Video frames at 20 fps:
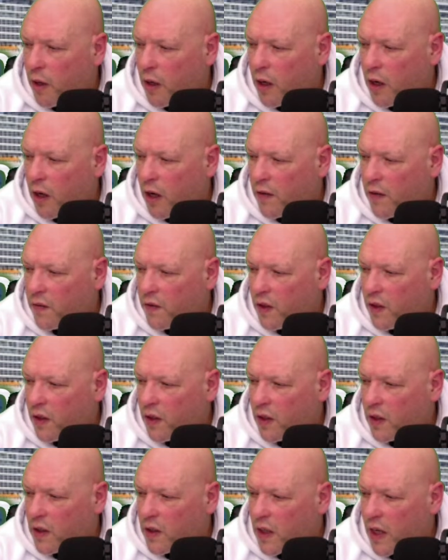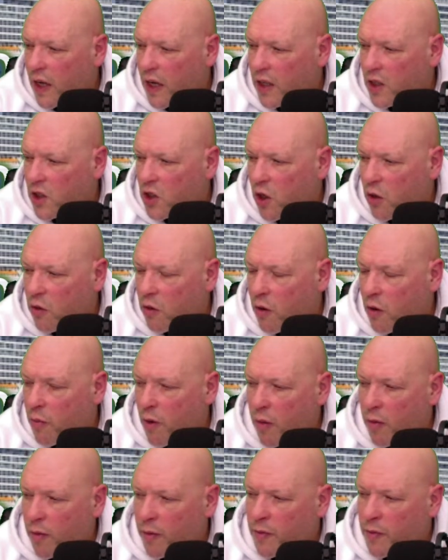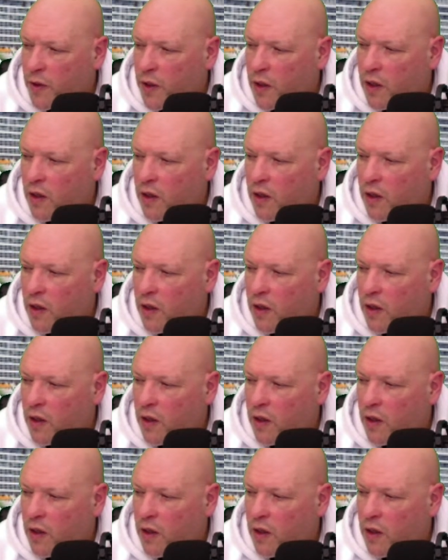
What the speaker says: after the scan showed no problems.